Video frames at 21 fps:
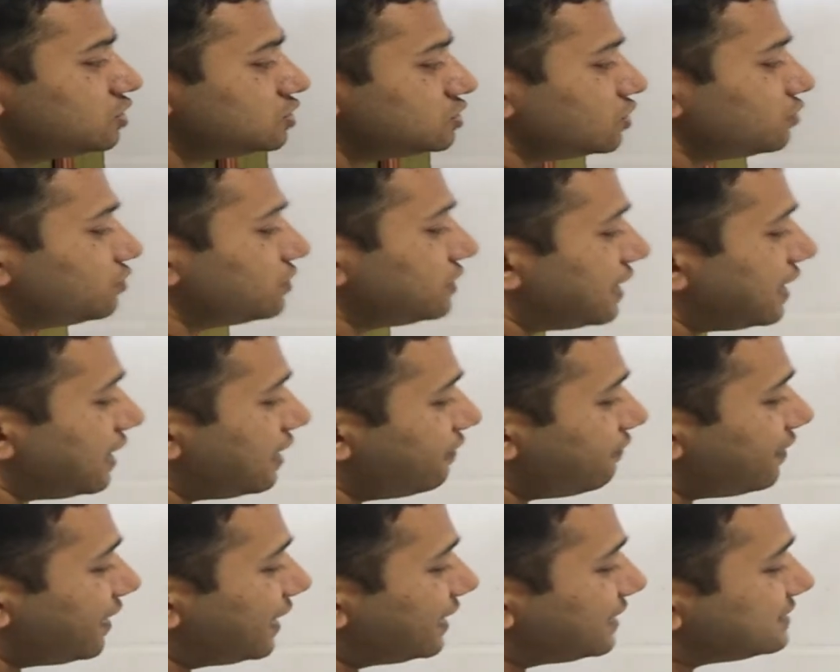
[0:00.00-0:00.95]
So we
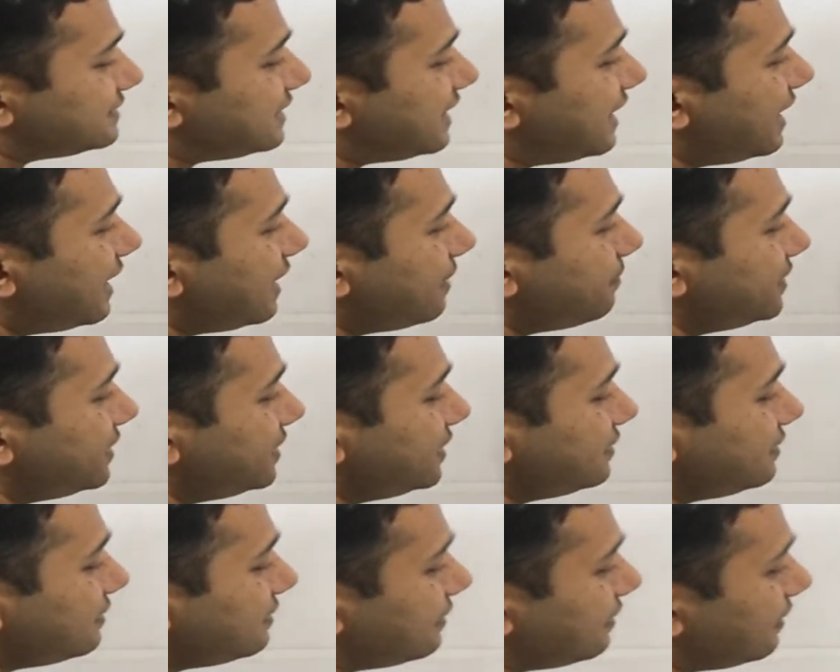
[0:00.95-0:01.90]
have
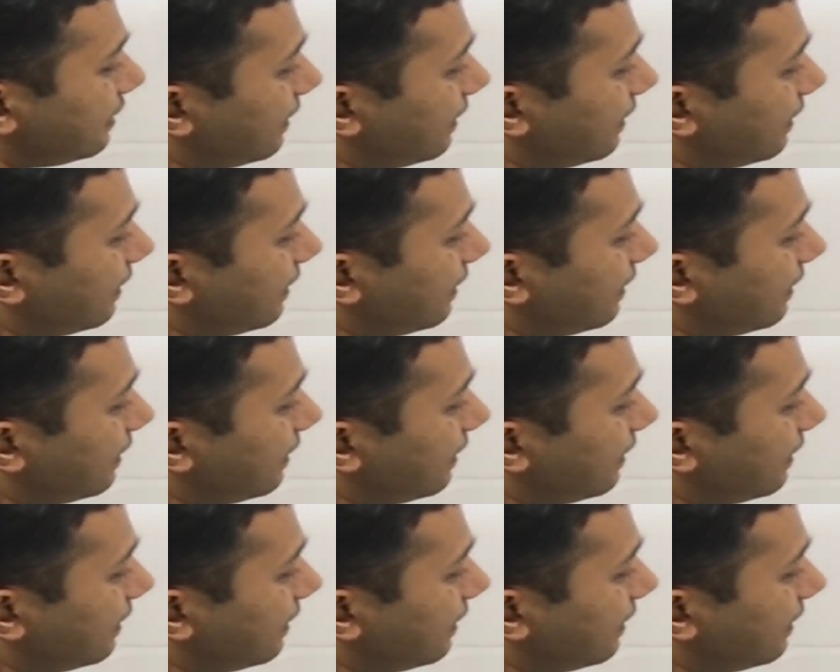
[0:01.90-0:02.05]
hexaamine